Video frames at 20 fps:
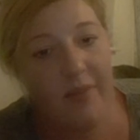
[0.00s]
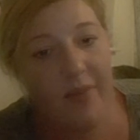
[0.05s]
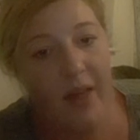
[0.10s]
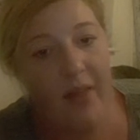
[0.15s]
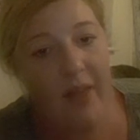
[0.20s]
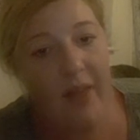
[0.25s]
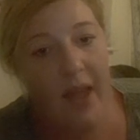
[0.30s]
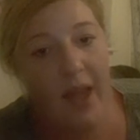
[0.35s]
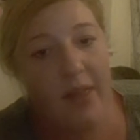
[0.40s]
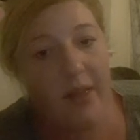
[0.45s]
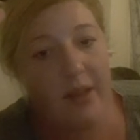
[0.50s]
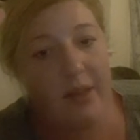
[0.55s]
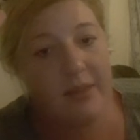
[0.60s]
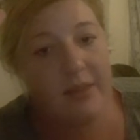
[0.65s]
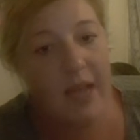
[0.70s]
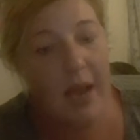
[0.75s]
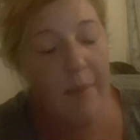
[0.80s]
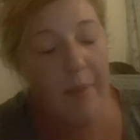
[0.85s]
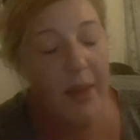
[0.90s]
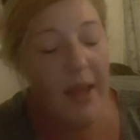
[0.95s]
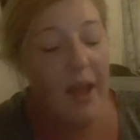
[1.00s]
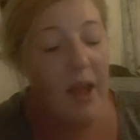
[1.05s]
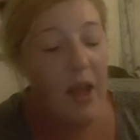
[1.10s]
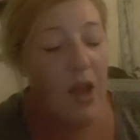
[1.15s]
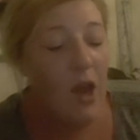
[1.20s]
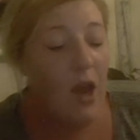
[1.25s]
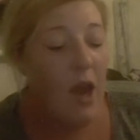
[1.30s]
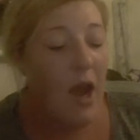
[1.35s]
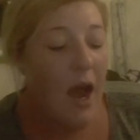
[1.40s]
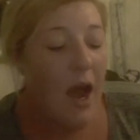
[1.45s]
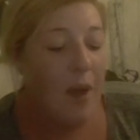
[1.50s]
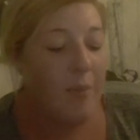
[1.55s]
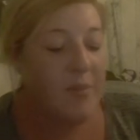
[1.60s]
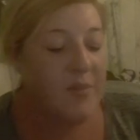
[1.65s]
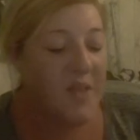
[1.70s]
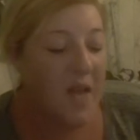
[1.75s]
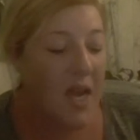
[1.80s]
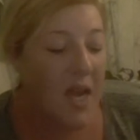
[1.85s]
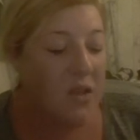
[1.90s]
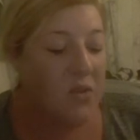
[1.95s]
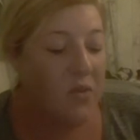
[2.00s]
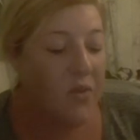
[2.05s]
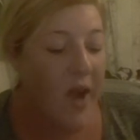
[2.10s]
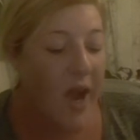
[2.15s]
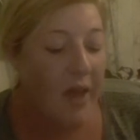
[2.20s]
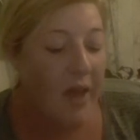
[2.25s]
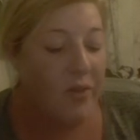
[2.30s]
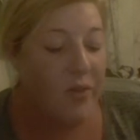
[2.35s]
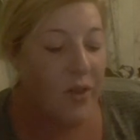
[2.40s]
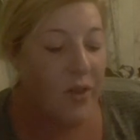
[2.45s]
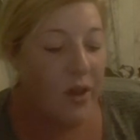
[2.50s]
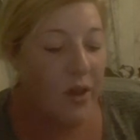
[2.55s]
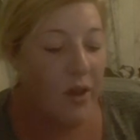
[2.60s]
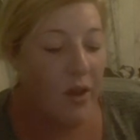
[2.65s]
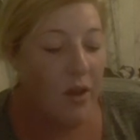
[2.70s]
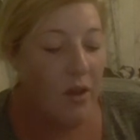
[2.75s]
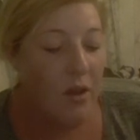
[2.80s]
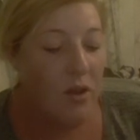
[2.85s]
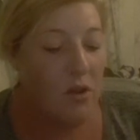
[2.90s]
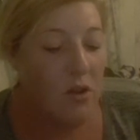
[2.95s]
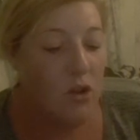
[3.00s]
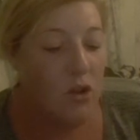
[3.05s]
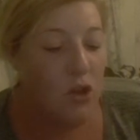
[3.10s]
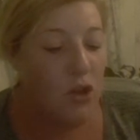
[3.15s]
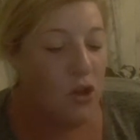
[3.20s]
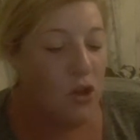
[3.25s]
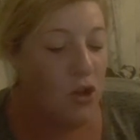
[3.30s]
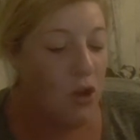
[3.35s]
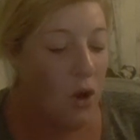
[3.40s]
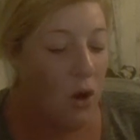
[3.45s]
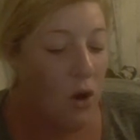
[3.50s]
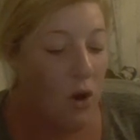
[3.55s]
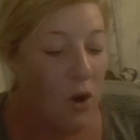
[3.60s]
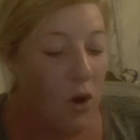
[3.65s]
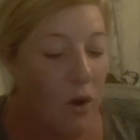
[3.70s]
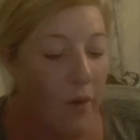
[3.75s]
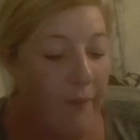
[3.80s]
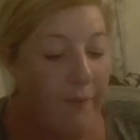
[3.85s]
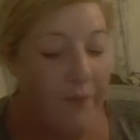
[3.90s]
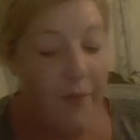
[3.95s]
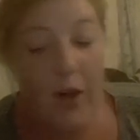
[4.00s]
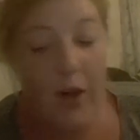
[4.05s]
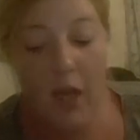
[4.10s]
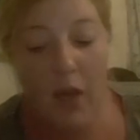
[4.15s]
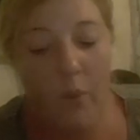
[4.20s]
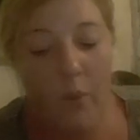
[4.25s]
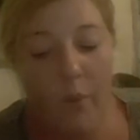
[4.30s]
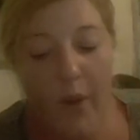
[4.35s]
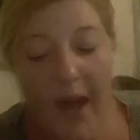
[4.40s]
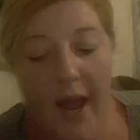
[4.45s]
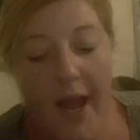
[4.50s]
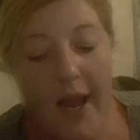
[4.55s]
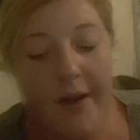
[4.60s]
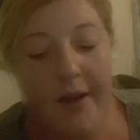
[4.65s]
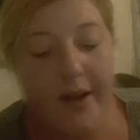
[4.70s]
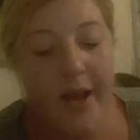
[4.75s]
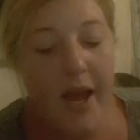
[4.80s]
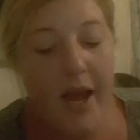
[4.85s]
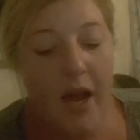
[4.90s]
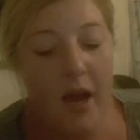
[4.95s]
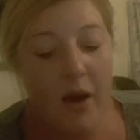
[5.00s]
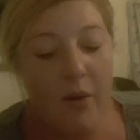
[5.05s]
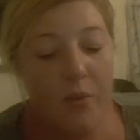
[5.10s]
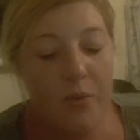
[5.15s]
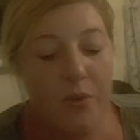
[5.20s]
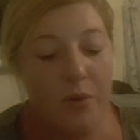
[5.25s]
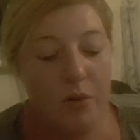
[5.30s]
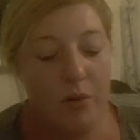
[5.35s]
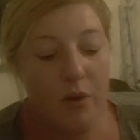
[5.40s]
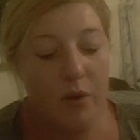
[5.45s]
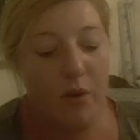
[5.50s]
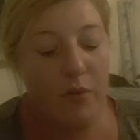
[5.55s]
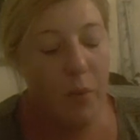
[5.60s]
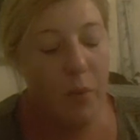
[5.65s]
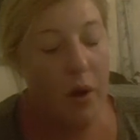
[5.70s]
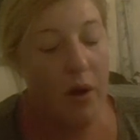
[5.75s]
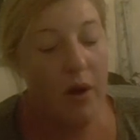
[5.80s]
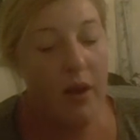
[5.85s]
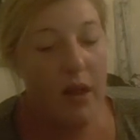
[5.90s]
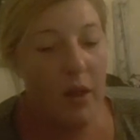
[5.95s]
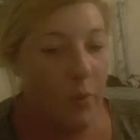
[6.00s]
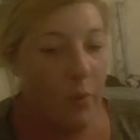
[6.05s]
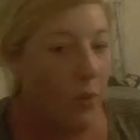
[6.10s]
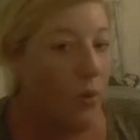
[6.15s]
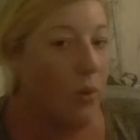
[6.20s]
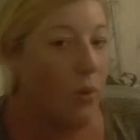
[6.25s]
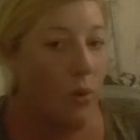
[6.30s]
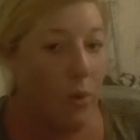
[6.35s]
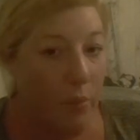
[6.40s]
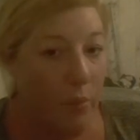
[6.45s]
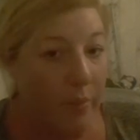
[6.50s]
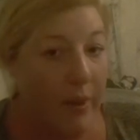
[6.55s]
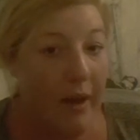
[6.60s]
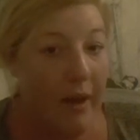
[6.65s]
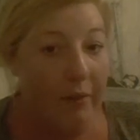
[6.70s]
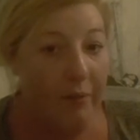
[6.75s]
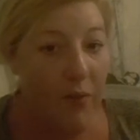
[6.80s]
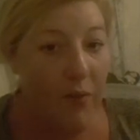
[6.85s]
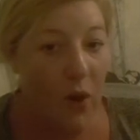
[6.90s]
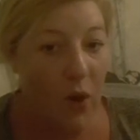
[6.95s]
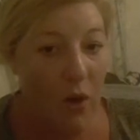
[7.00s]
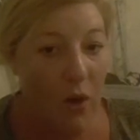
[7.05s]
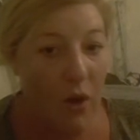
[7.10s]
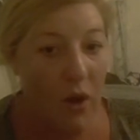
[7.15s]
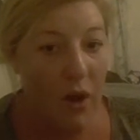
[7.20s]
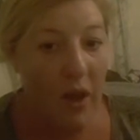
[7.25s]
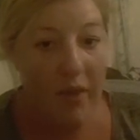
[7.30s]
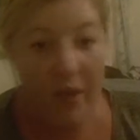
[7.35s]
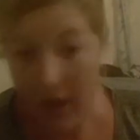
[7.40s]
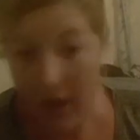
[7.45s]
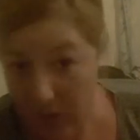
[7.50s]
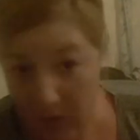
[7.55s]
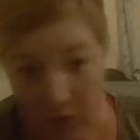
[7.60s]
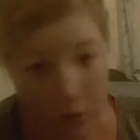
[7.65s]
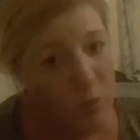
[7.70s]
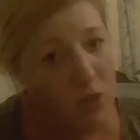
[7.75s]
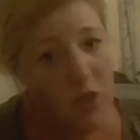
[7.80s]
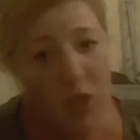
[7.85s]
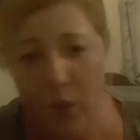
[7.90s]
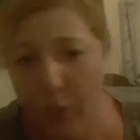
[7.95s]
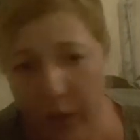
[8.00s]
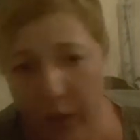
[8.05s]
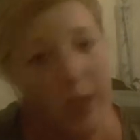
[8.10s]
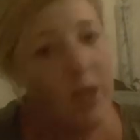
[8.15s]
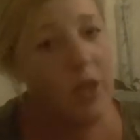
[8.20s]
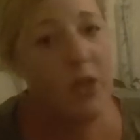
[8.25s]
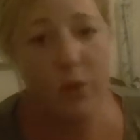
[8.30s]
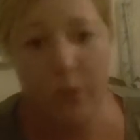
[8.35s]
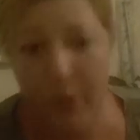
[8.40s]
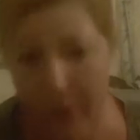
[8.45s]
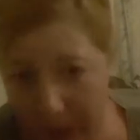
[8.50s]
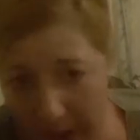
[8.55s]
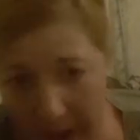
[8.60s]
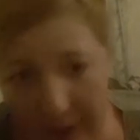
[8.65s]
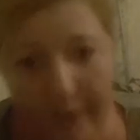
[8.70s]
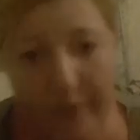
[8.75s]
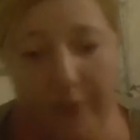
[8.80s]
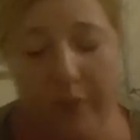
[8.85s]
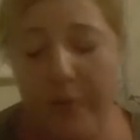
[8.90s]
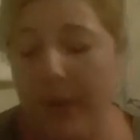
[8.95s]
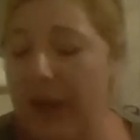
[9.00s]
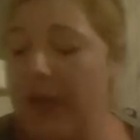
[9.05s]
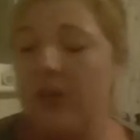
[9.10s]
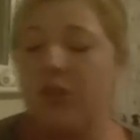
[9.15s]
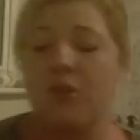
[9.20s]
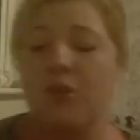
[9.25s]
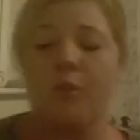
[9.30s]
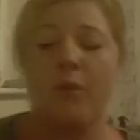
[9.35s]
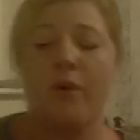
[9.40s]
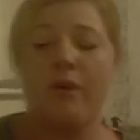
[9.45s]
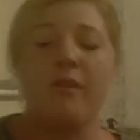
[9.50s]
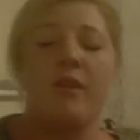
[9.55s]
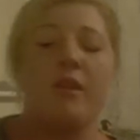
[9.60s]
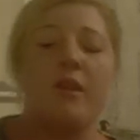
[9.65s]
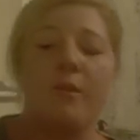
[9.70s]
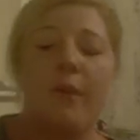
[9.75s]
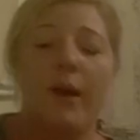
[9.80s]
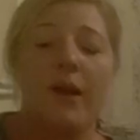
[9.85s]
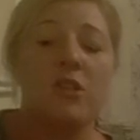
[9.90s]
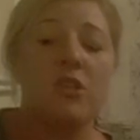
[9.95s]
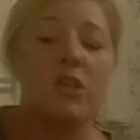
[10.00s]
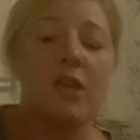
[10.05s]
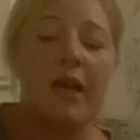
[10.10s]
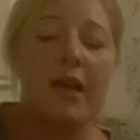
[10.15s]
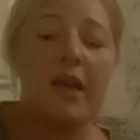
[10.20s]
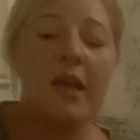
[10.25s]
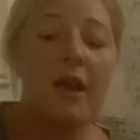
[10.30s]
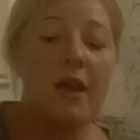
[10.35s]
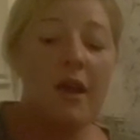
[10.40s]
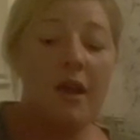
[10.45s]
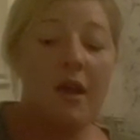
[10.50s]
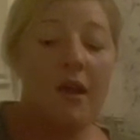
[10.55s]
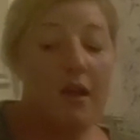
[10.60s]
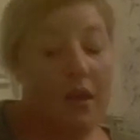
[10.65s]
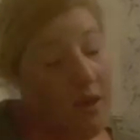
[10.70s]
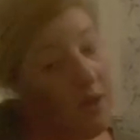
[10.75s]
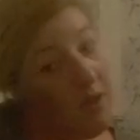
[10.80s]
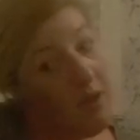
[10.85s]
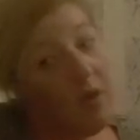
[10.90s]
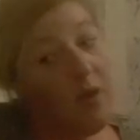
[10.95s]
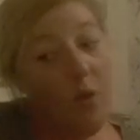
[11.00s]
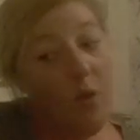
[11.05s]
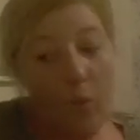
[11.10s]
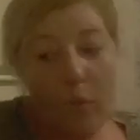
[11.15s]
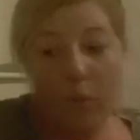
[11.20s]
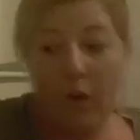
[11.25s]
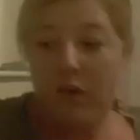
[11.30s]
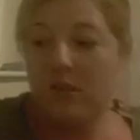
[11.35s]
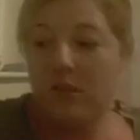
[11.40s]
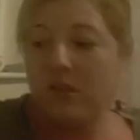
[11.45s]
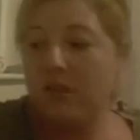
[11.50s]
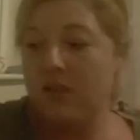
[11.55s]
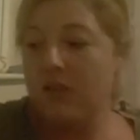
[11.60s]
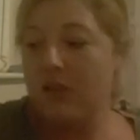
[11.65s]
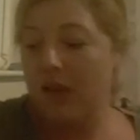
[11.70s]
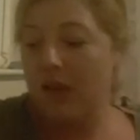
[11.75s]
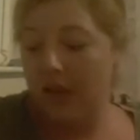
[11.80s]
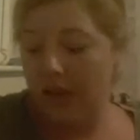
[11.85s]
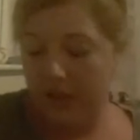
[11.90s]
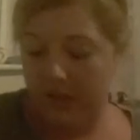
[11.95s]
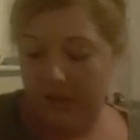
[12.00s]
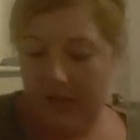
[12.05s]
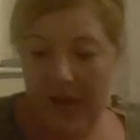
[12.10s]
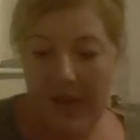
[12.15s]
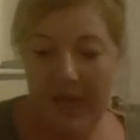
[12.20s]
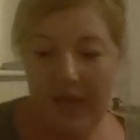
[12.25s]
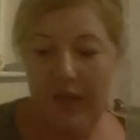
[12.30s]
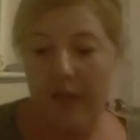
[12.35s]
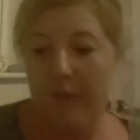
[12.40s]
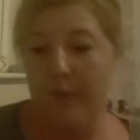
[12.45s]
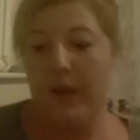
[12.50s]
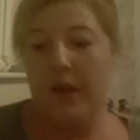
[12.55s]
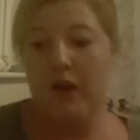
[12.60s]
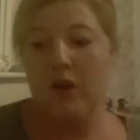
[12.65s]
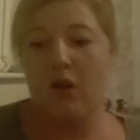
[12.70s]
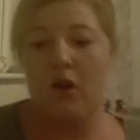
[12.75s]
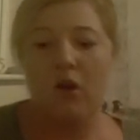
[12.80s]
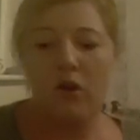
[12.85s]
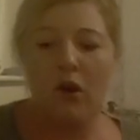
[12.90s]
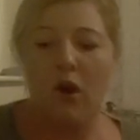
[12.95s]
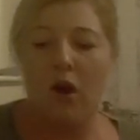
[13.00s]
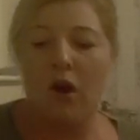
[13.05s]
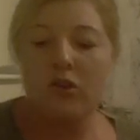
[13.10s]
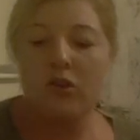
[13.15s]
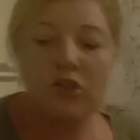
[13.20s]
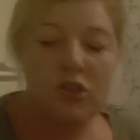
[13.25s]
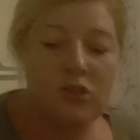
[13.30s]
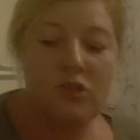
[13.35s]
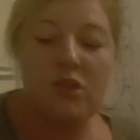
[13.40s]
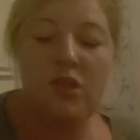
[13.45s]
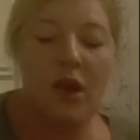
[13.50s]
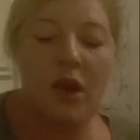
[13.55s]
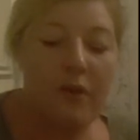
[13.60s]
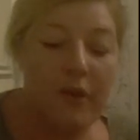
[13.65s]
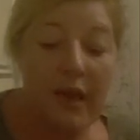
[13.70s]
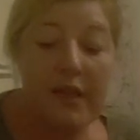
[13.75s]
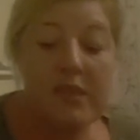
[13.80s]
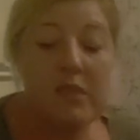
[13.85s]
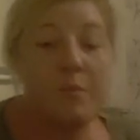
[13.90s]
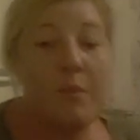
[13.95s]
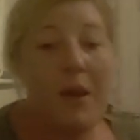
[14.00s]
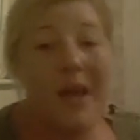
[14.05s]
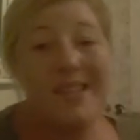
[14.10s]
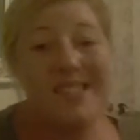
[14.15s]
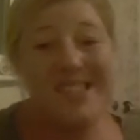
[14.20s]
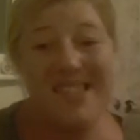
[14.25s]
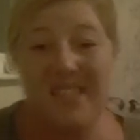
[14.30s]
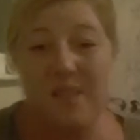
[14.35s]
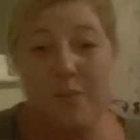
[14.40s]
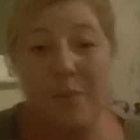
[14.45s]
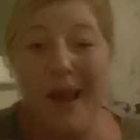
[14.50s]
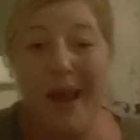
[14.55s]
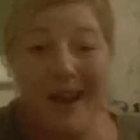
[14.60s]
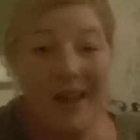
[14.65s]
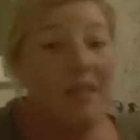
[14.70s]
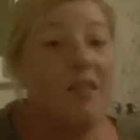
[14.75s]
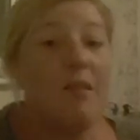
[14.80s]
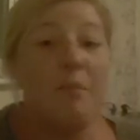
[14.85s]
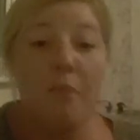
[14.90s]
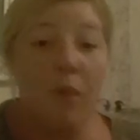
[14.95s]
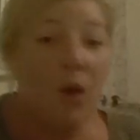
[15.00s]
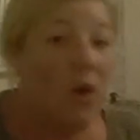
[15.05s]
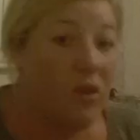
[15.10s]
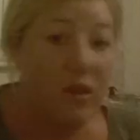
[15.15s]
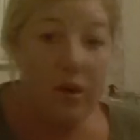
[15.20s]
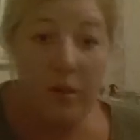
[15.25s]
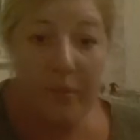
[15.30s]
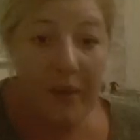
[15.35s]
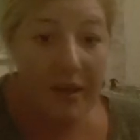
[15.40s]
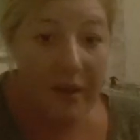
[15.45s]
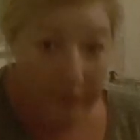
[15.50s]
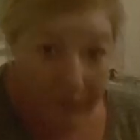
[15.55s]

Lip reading: that there then, Tammy. I'm satisfied that you're fully aware now of what he will come back for, and then it's up to you what you do with that information, whether you actually want to take him in or not. Just don't expect it to be anything more than a bit of